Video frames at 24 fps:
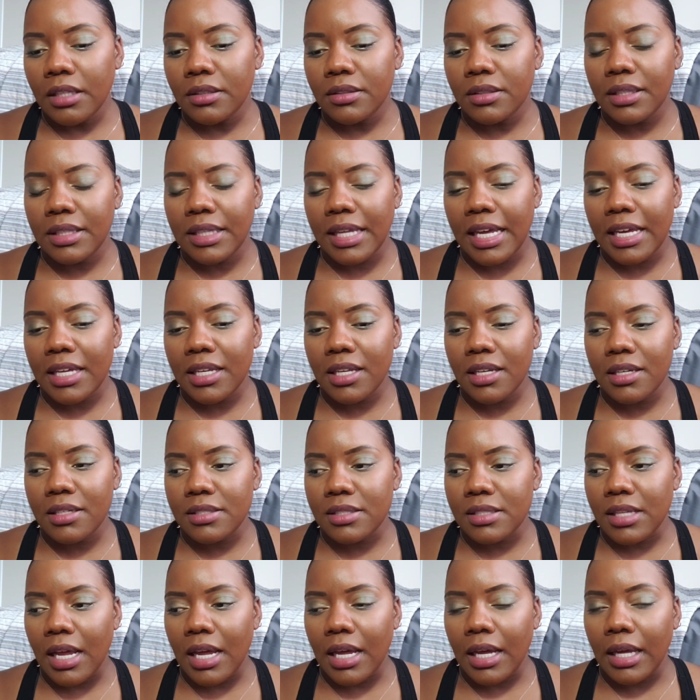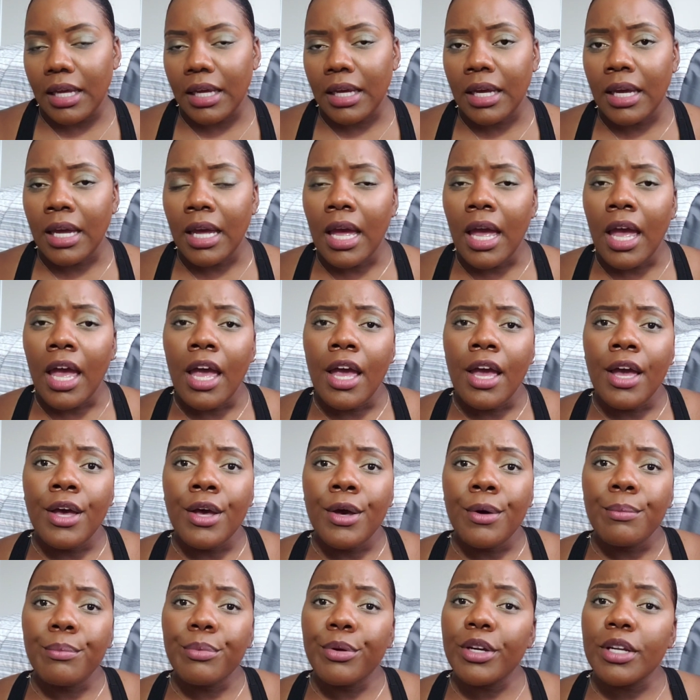the lady is like,
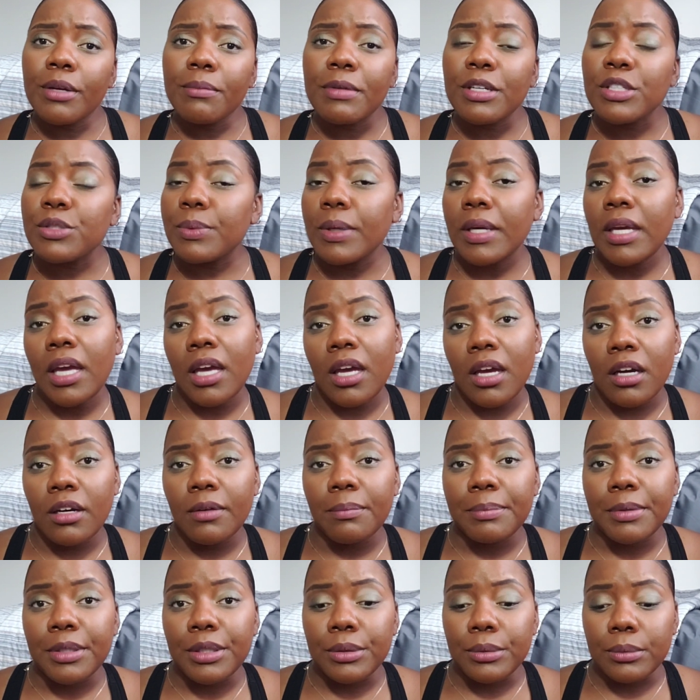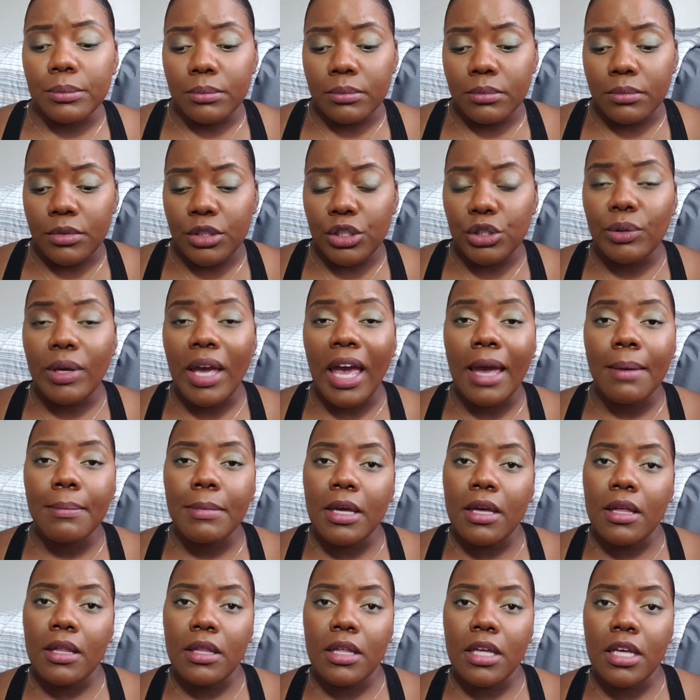pretty much, we can't help you. You came
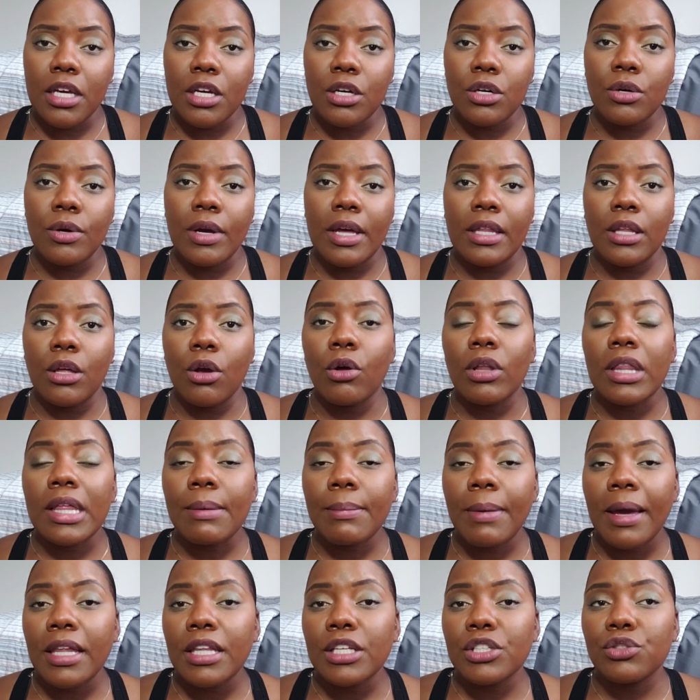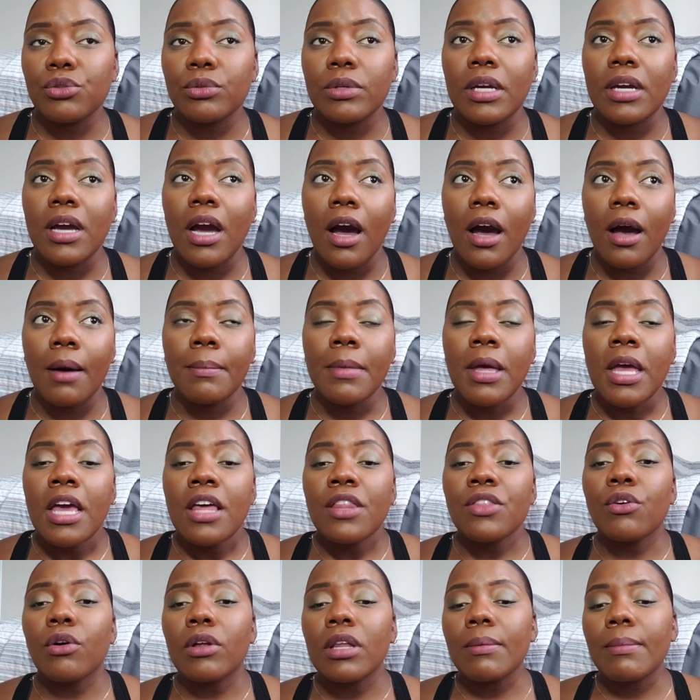here legal, and the only way that you could come,
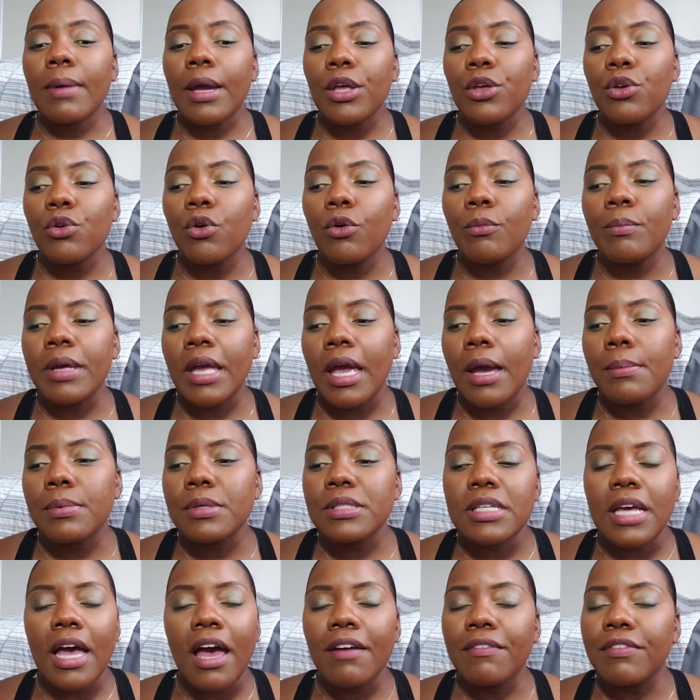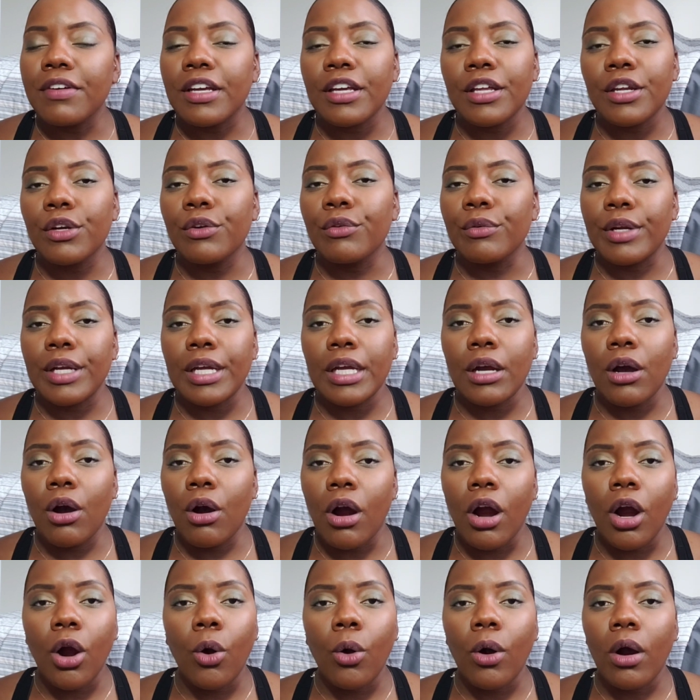the only way you will be able to ever get a green
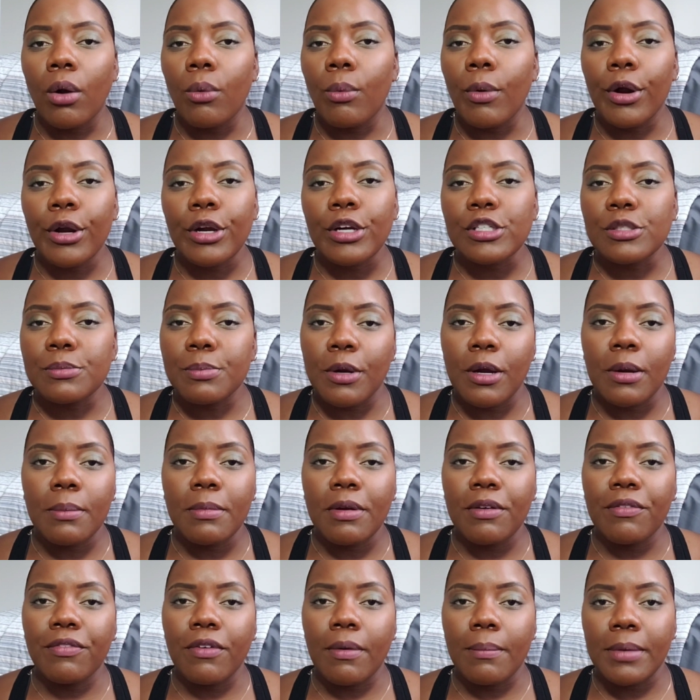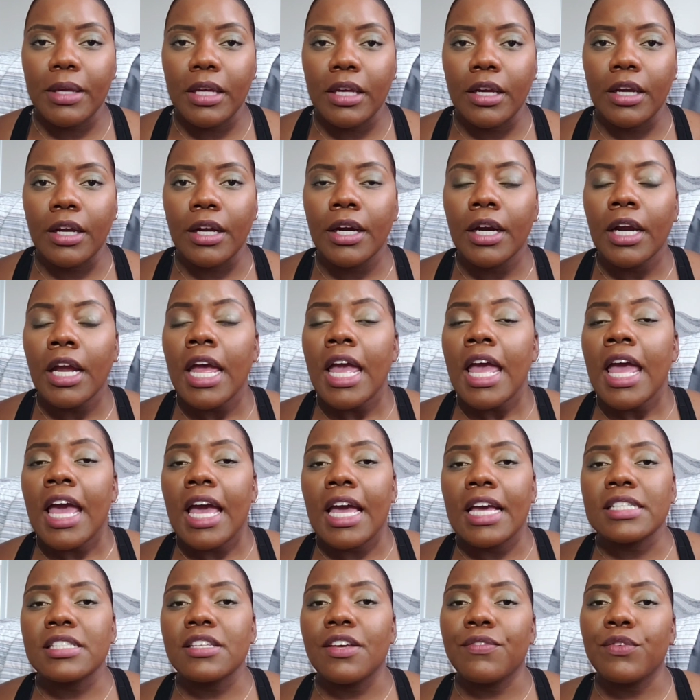card or a worker's permit from here
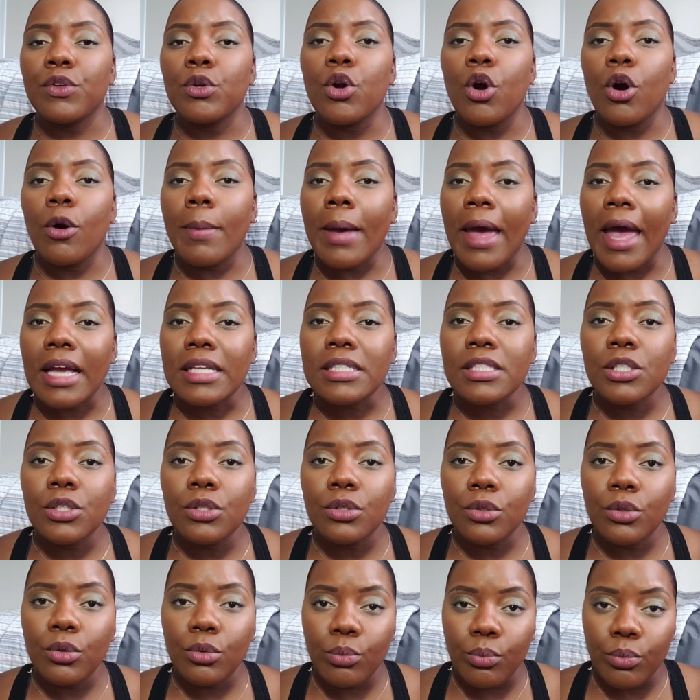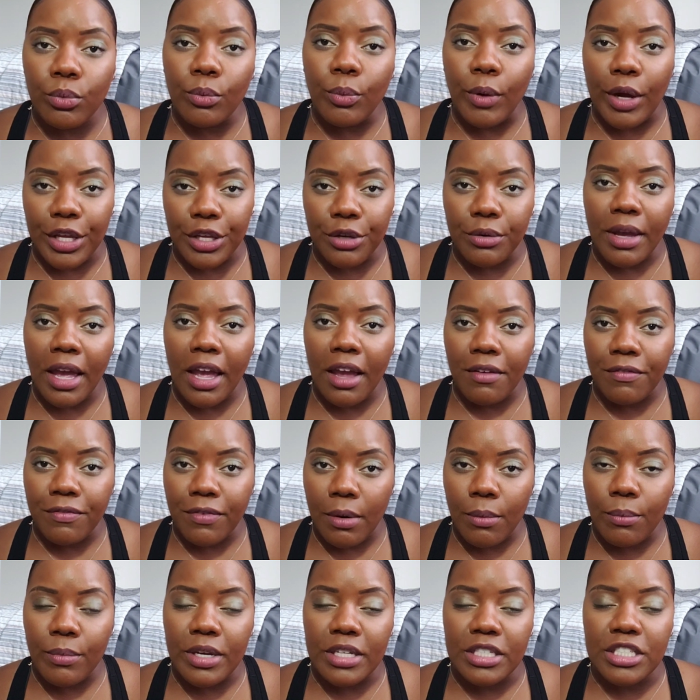is if you go back to where you came
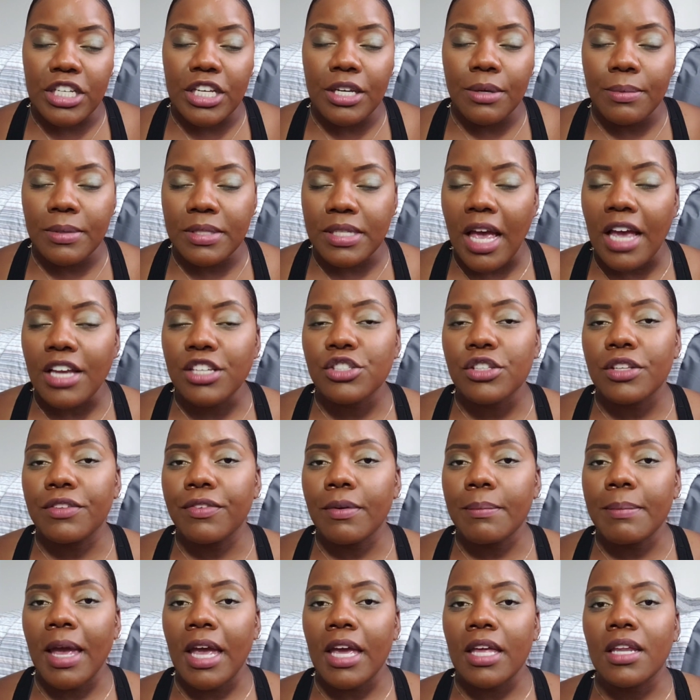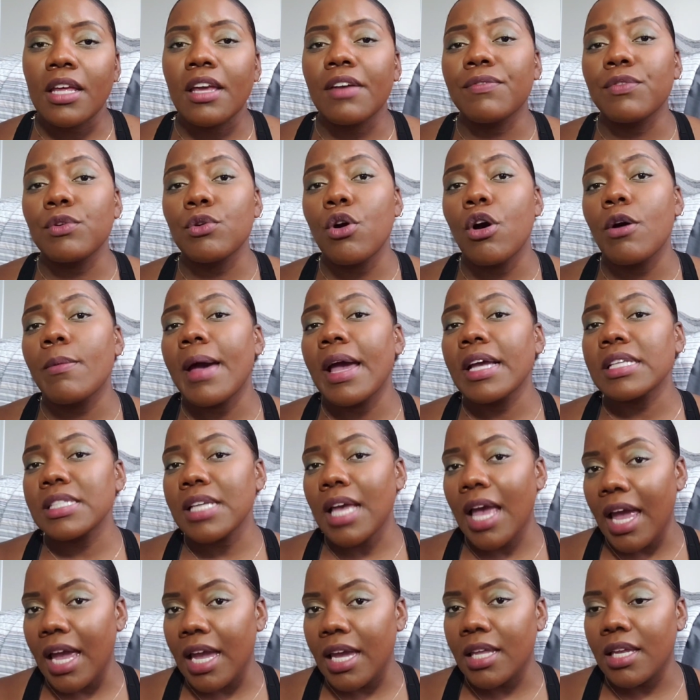from, which he was actually from Haiti. If you go back to
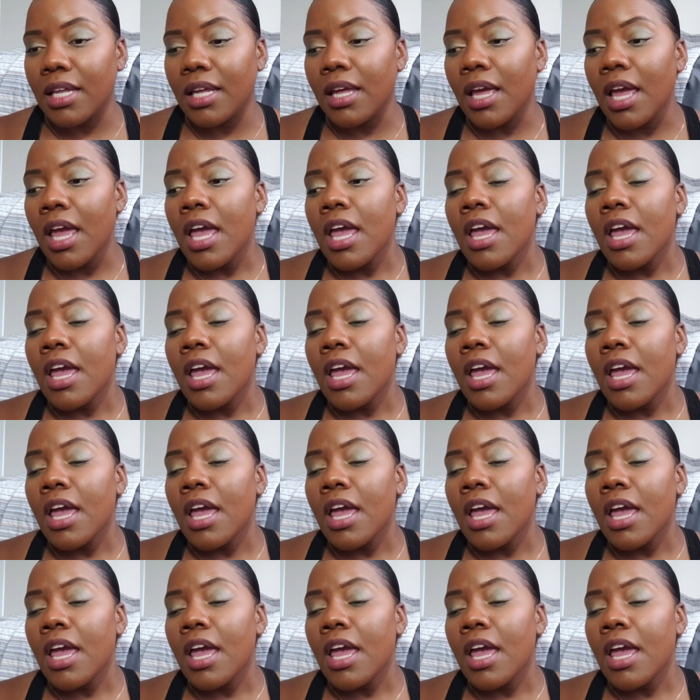Haiti